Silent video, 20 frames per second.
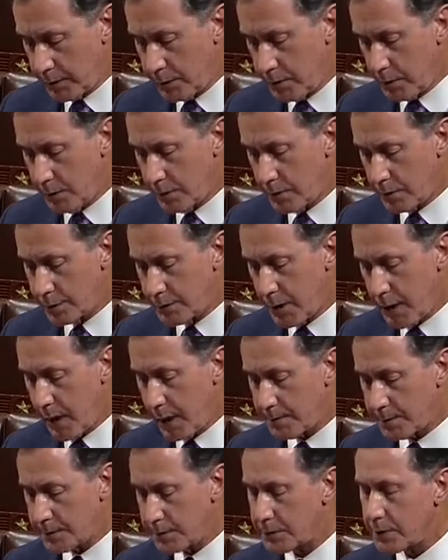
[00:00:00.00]
do their
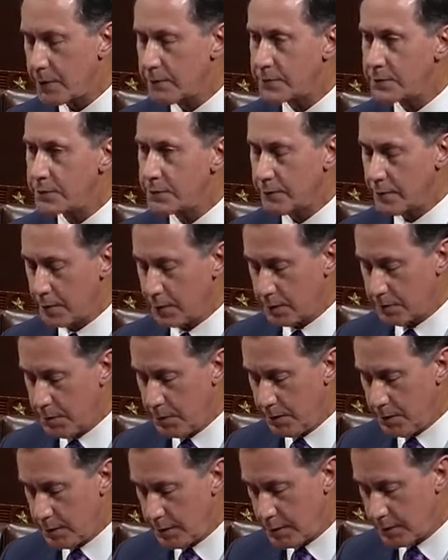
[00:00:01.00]
jobs in service to their
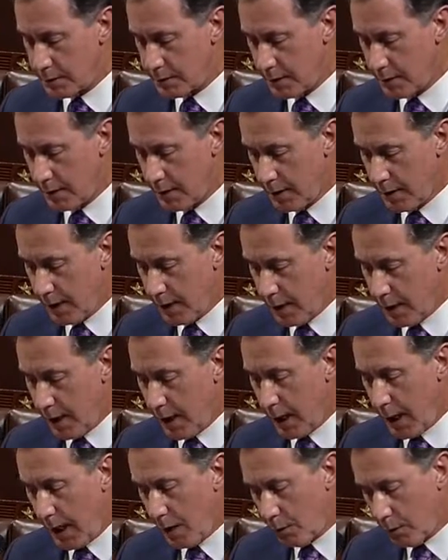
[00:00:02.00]
communities.
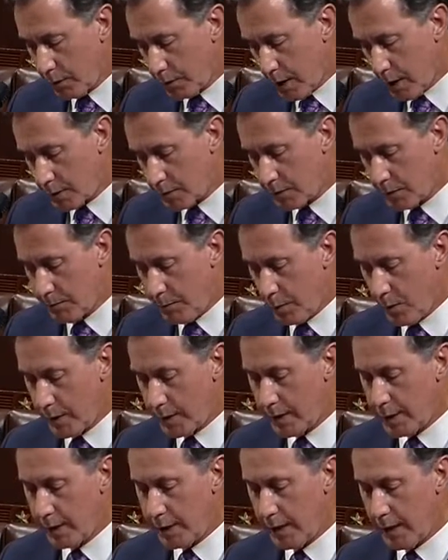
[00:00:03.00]
I will not
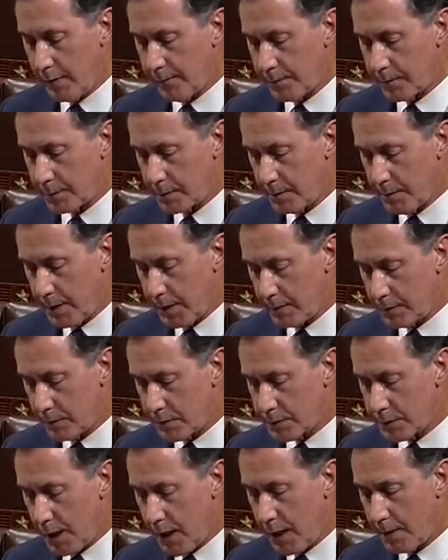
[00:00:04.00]
support any effort to make
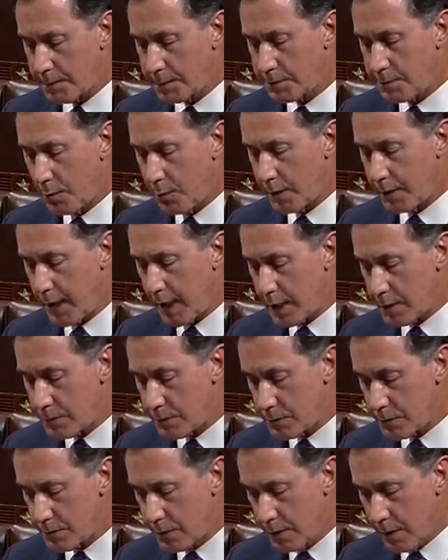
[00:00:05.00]
their jobs more
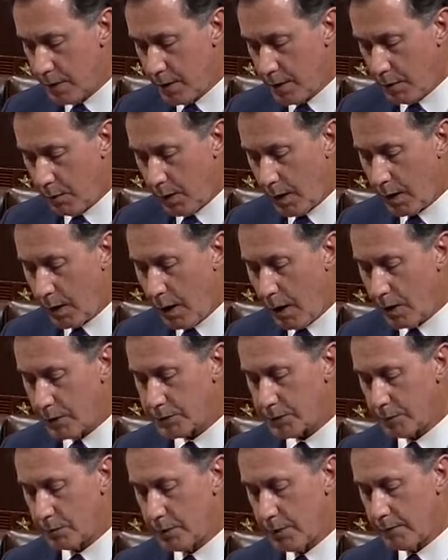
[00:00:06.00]
dangerous while
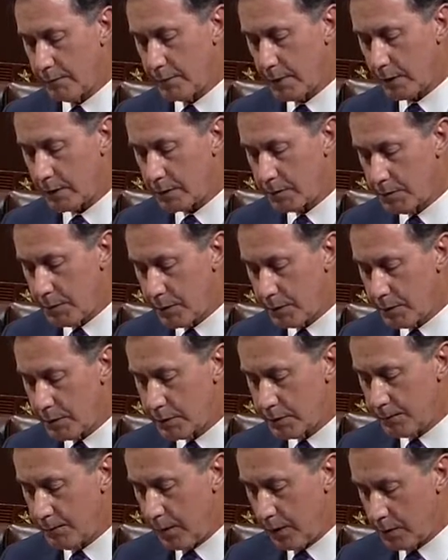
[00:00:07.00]
also leaving our
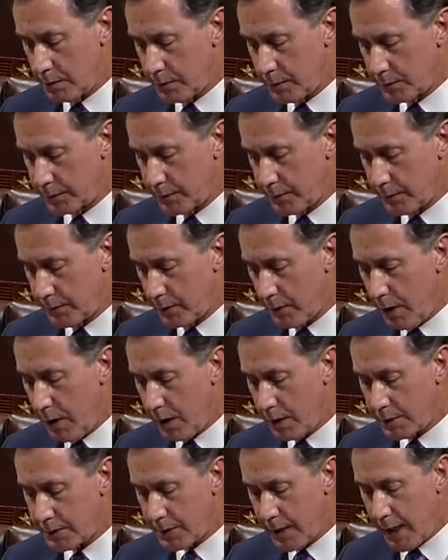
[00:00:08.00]
communities vulnerable to the
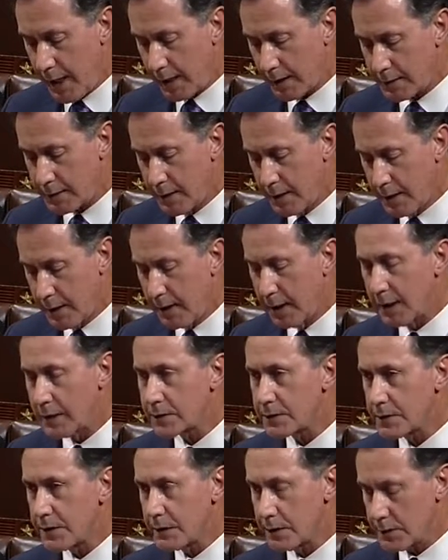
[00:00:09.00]
lawless acts
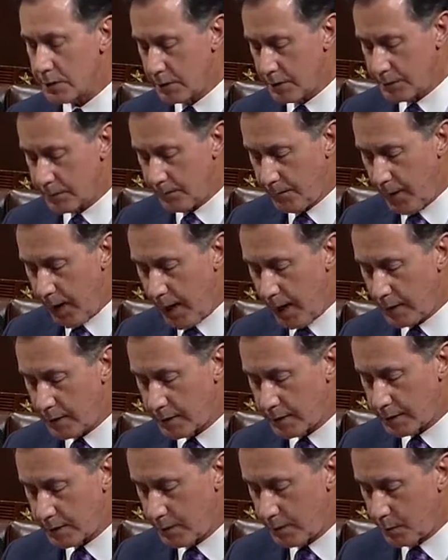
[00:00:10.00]
and senseless
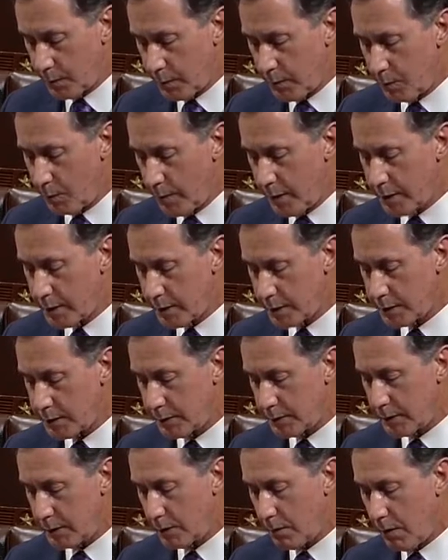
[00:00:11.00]
violence that we're
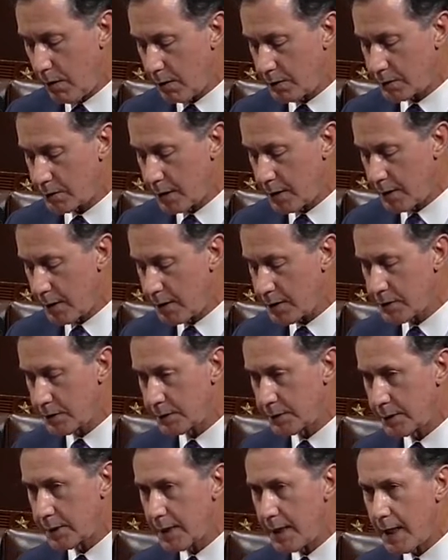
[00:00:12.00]
witnessing across our
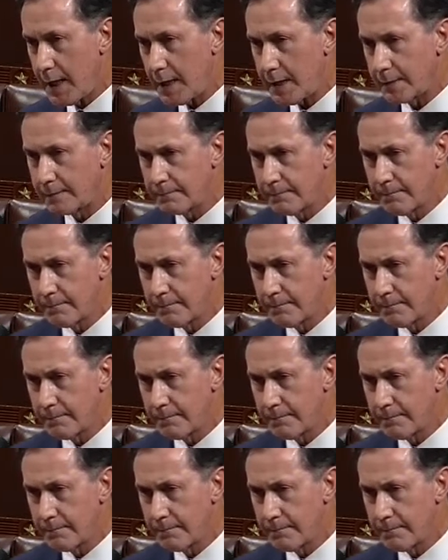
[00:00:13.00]
nation today.